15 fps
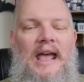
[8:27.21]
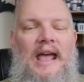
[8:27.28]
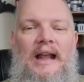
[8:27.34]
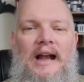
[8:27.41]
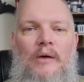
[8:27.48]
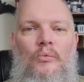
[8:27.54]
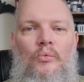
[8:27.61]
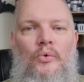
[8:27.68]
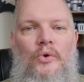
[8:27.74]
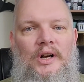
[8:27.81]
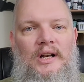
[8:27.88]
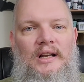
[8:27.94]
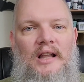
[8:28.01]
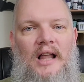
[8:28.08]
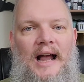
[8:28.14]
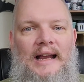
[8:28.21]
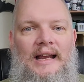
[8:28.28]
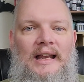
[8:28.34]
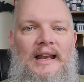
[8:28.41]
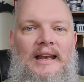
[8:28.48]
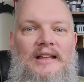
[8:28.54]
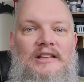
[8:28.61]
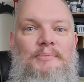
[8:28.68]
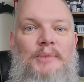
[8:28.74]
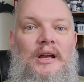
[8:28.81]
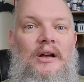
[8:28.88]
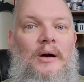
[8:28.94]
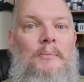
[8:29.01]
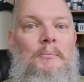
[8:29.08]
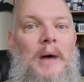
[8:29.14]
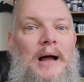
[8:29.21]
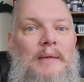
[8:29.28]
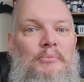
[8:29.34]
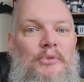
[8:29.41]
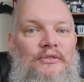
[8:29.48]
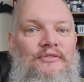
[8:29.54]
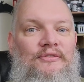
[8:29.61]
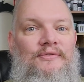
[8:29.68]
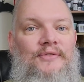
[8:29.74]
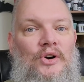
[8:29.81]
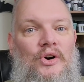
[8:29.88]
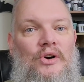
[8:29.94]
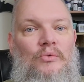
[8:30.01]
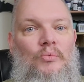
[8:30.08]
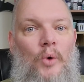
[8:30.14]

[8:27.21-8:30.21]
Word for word: and I really like it, and it's become my preferred